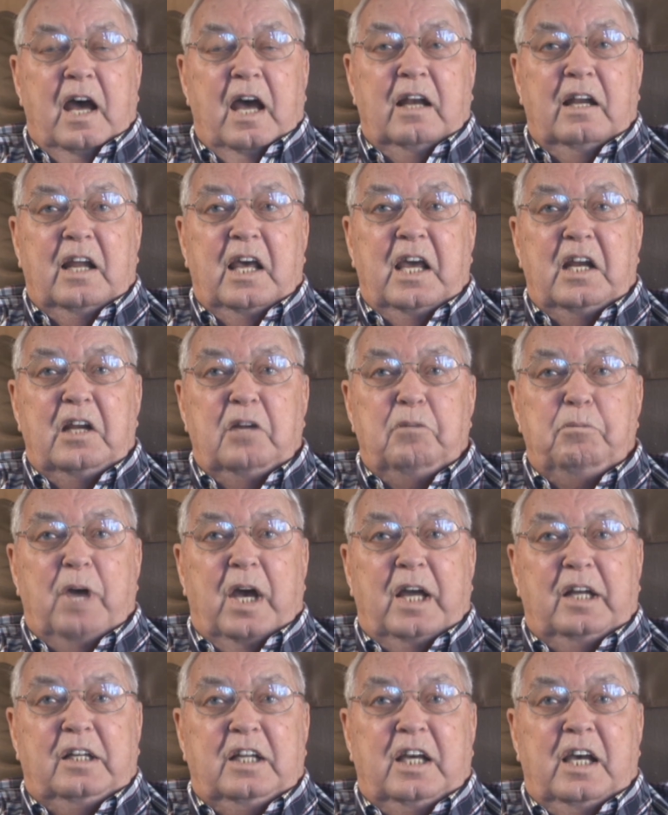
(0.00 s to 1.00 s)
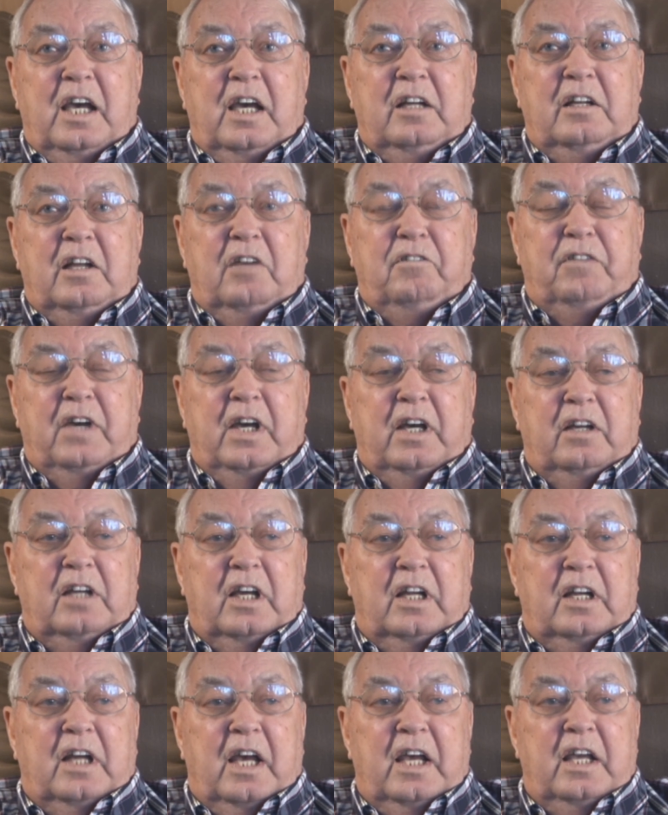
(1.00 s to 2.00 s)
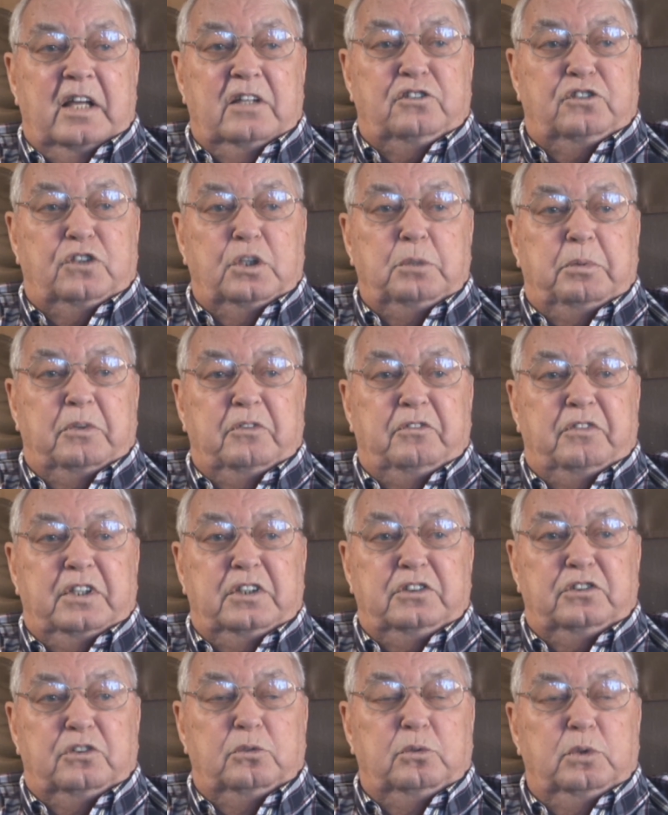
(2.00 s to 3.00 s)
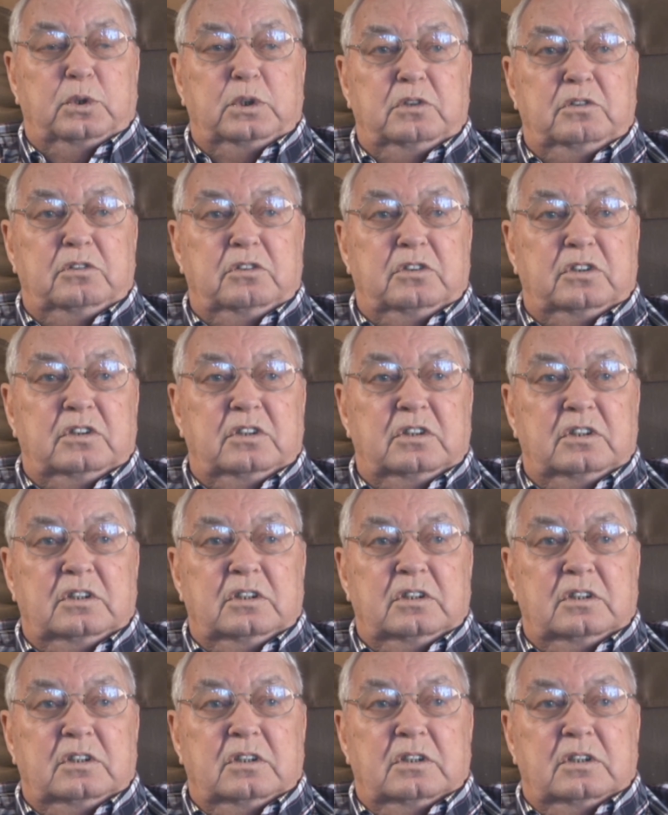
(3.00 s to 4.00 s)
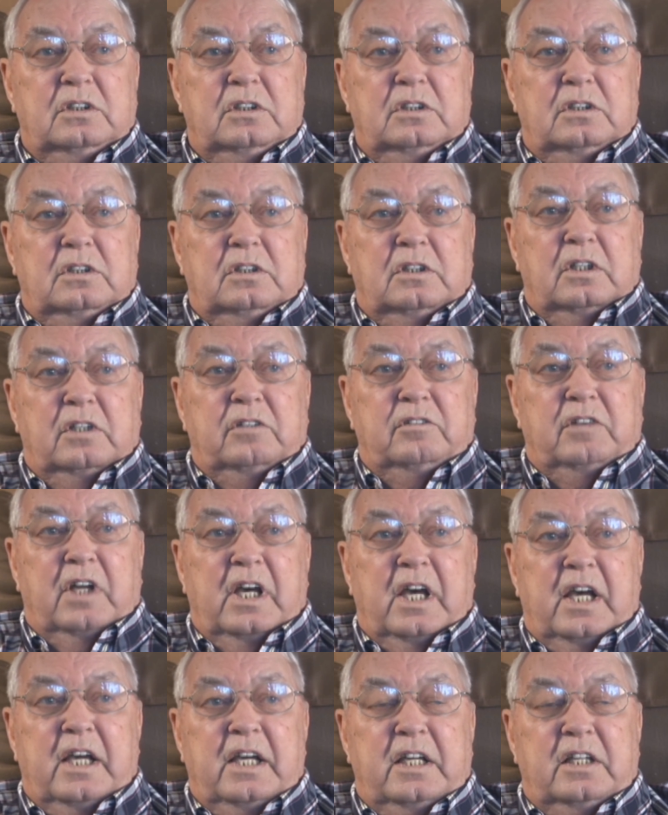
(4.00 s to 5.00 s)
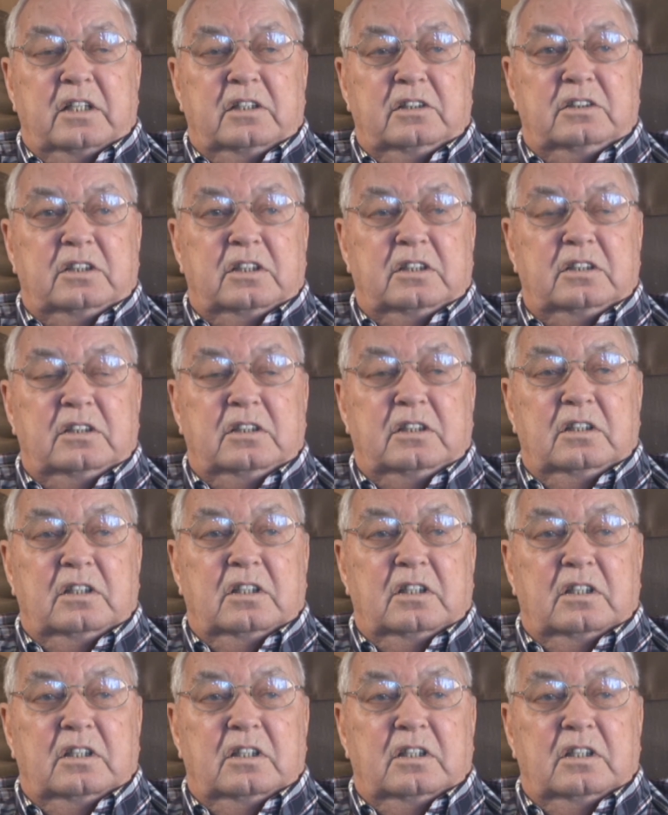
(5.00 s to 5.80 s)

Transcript: I landed back there, and I found out I had superficial wounds of the hands and